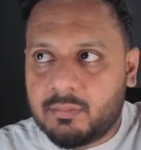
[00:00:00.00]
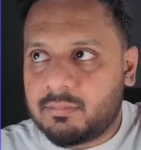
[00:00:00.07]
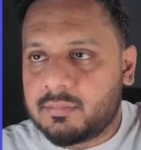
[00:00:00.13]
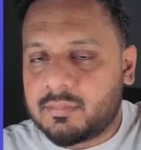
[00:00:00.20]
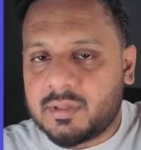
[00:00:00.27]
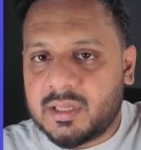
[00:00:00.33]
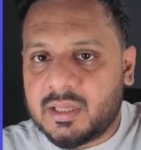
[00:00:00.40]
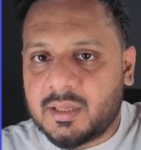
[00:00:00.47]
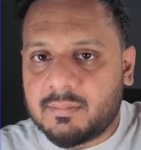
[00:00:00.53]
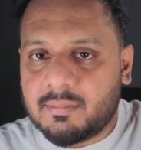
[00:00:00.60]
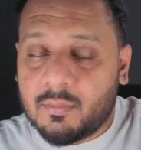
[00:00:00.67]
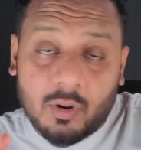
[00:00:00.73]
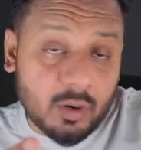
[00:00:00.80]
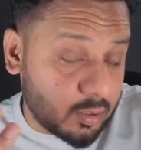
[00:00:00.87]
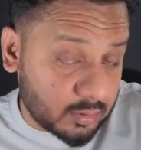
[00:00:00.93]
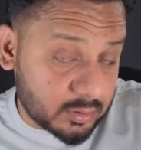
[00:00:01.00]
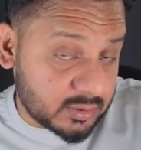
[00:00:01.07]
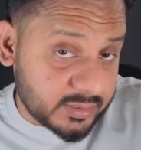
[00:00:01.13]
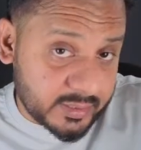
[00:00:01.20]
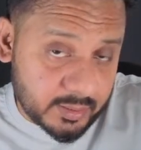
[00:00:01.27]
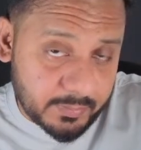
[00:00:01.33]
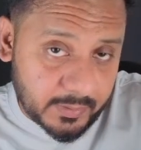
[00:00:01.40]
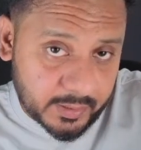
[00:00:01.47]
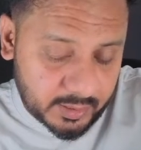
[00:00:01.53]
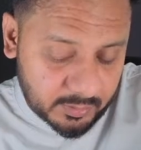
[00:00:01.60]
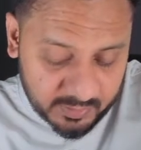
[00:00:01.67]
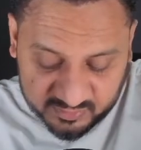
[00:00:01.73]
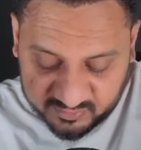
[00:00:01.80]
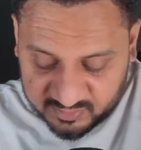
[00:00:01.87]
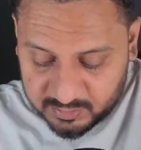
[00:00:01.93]
the third party,
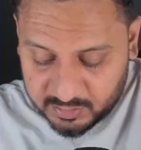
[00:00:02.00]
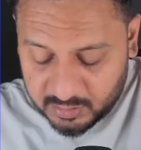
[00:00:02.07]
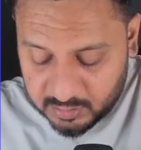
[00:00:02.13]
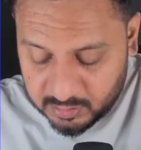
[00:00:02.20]
basically,